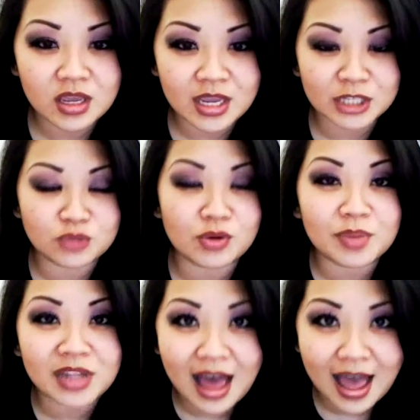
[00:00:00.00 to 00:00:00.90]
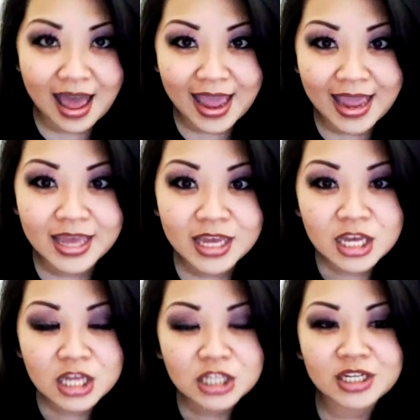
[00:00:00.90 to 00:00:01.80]
each reply
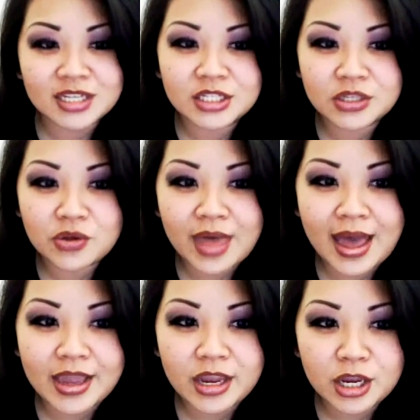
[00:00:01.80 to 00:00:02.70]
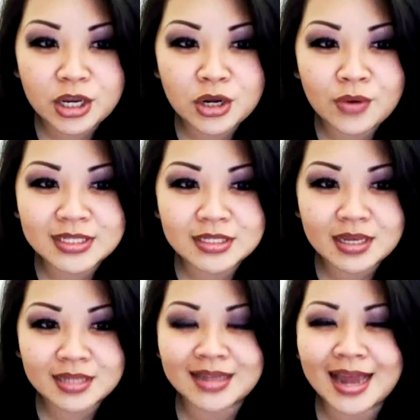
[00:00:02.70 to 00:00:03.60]
just so that,
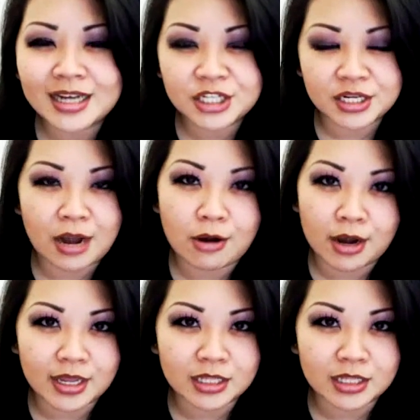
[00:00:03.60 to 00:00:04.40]
it's not generic.